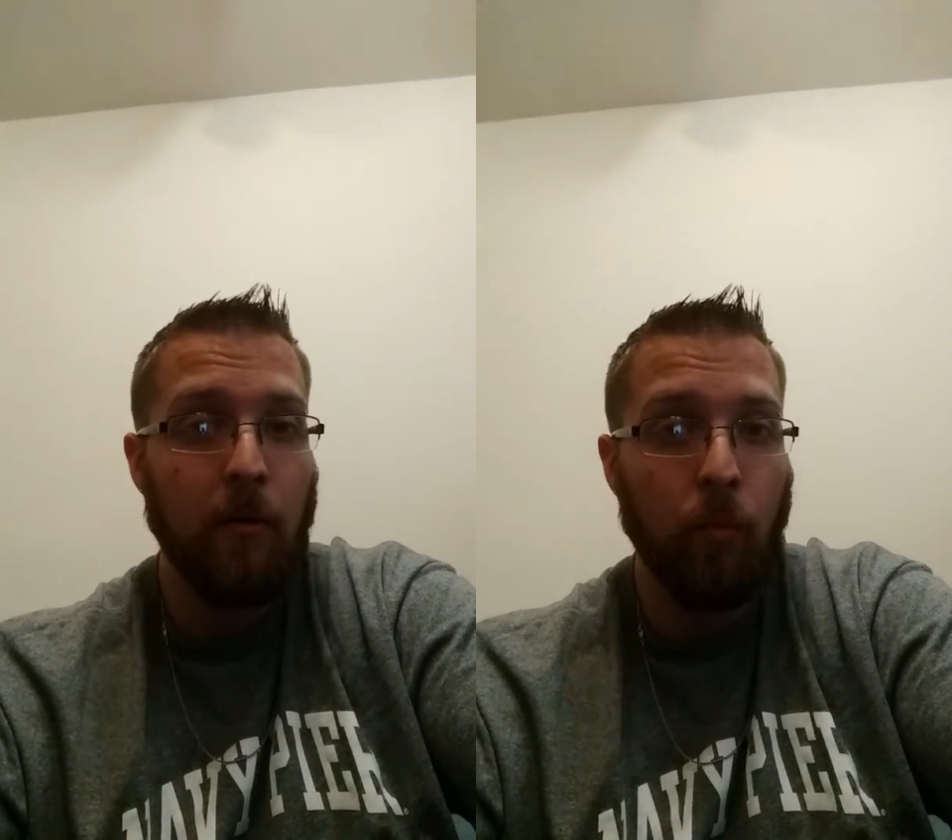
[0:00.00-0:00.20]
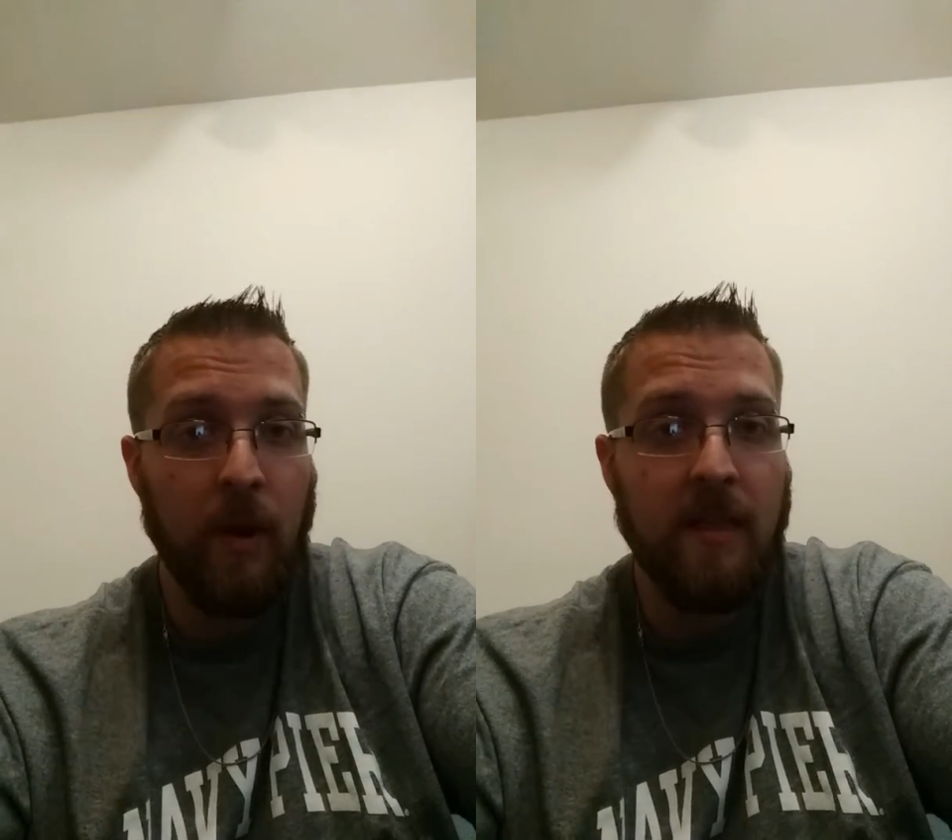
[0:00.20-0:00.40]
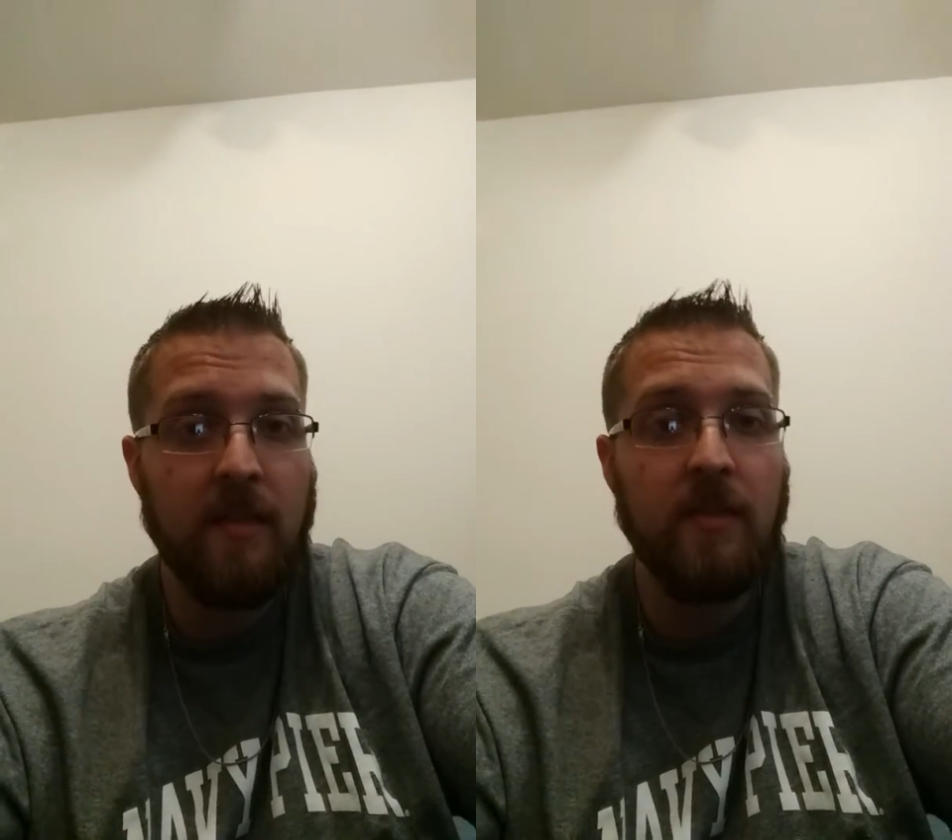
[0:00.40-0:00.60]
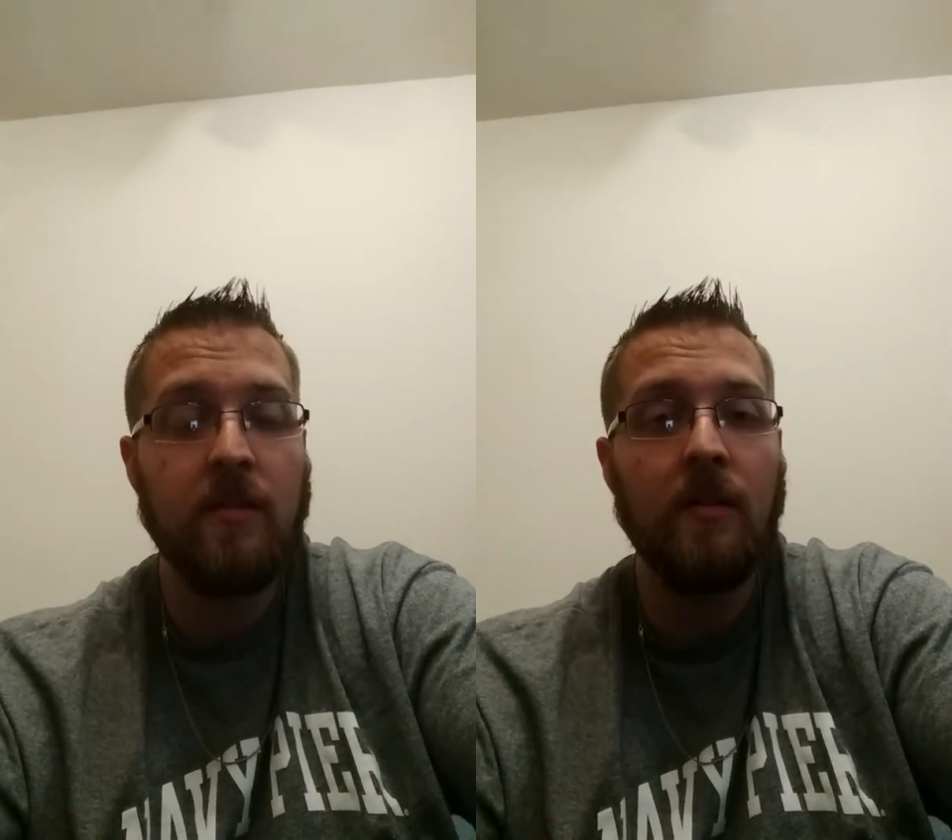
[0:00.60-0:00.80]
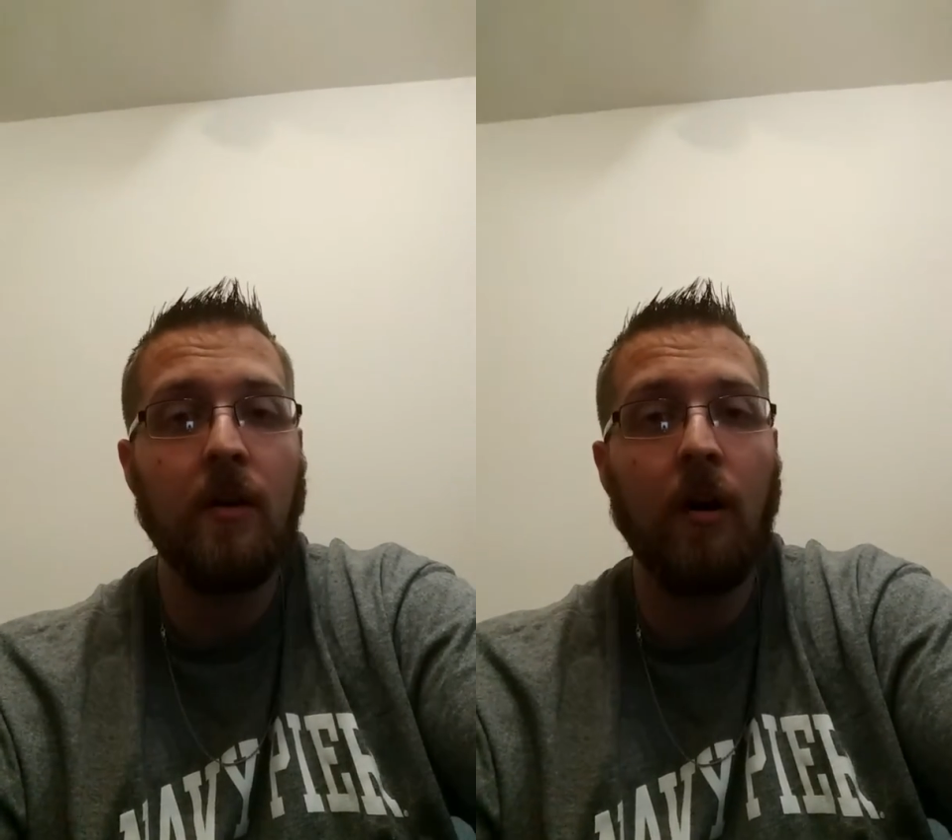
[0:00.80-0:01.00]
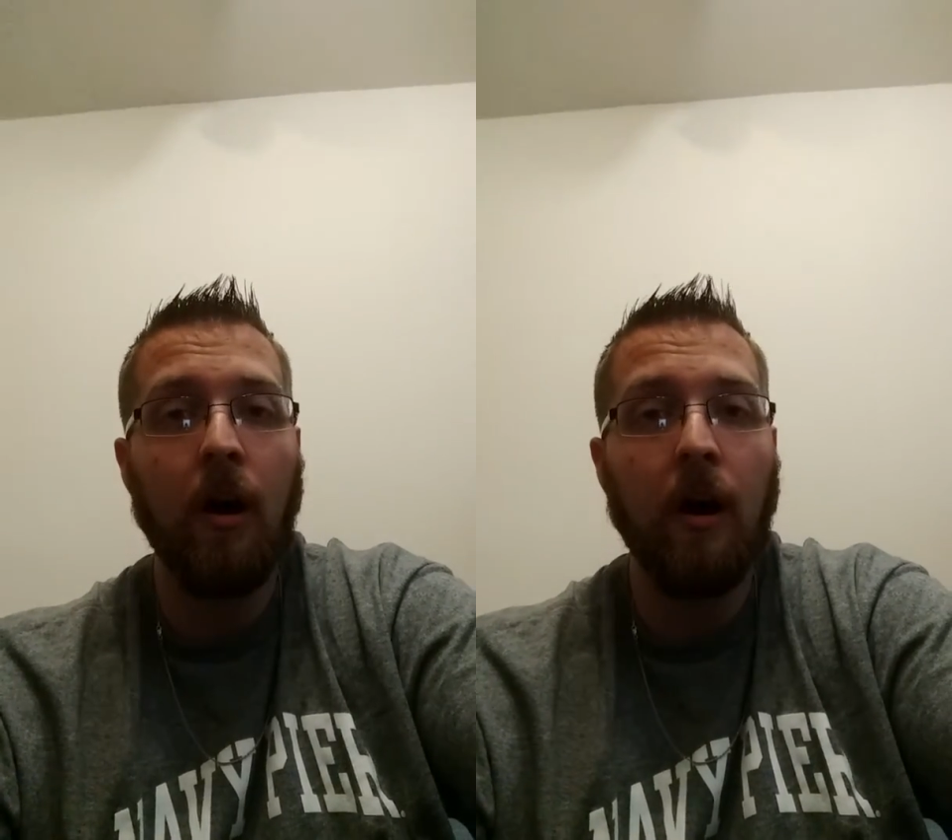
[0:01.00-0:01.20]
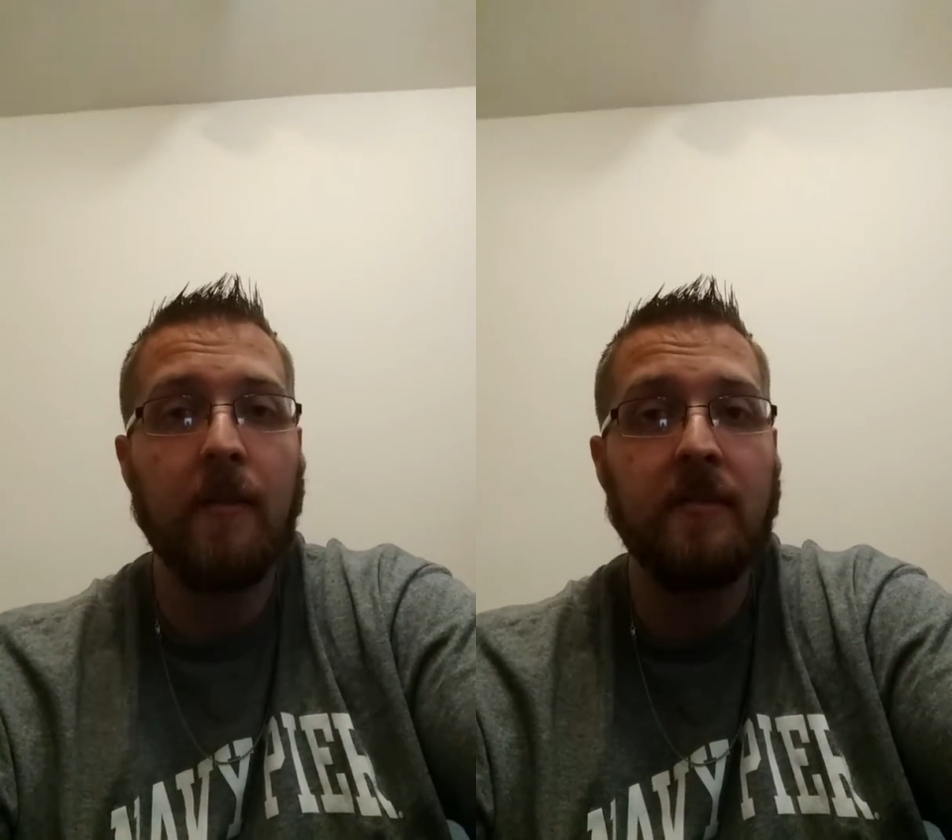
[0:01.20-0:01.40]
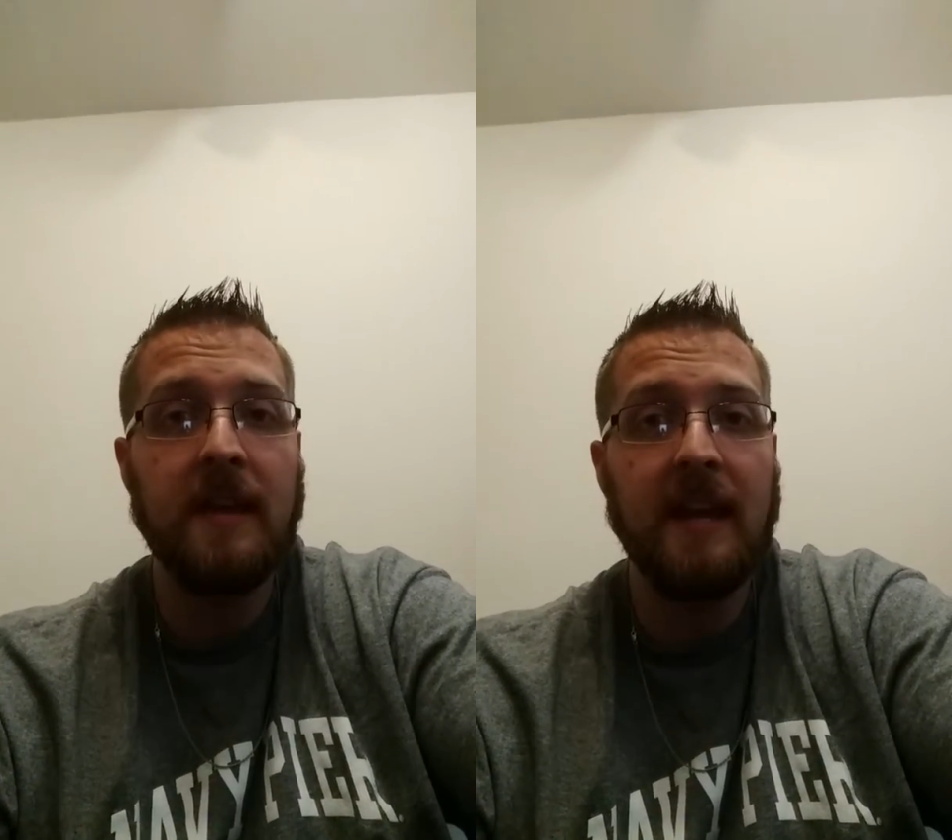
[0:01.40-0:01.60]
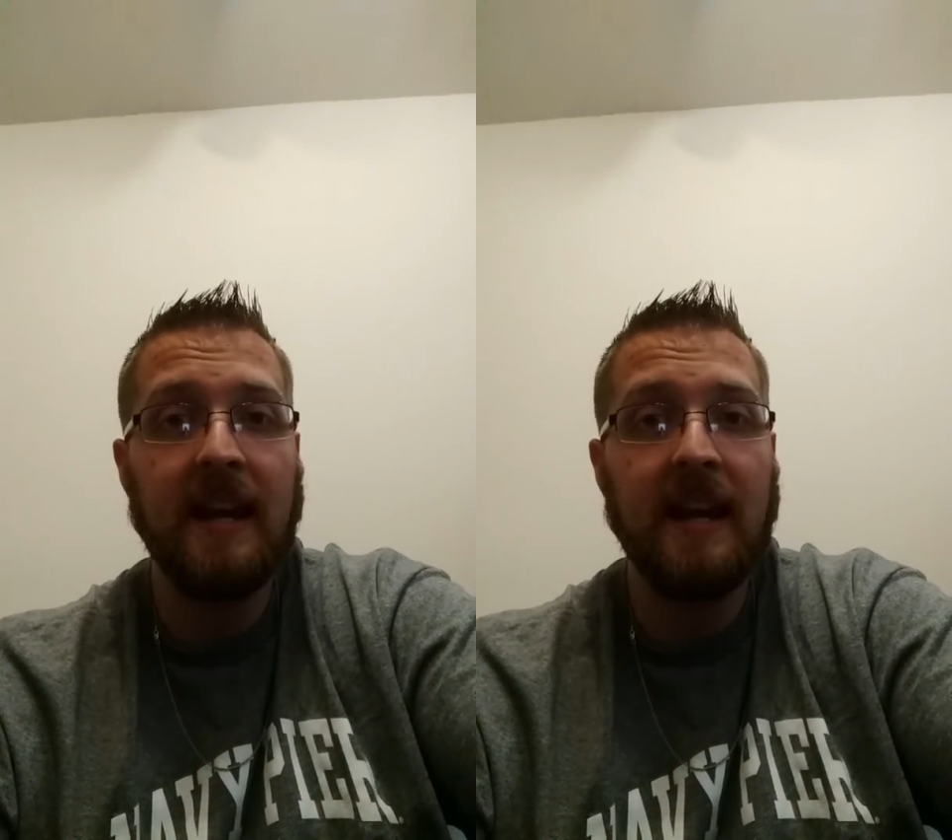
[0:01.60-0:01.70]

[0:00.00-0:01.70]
With the